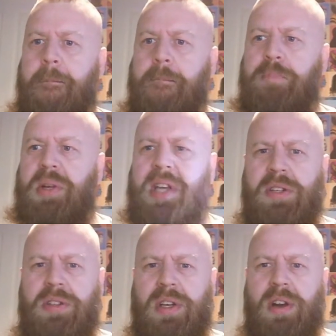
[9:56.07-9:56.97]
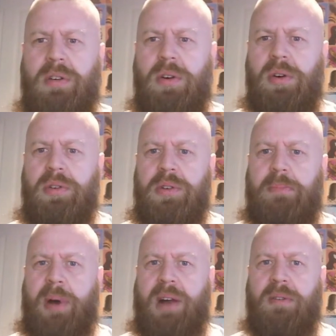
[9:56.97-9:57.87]
Potentially are owned
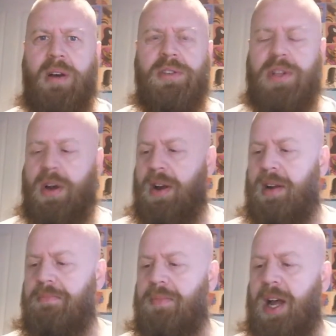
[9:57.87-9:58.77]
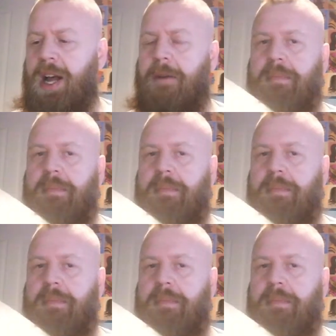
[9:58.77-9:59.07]
by Rockstar, and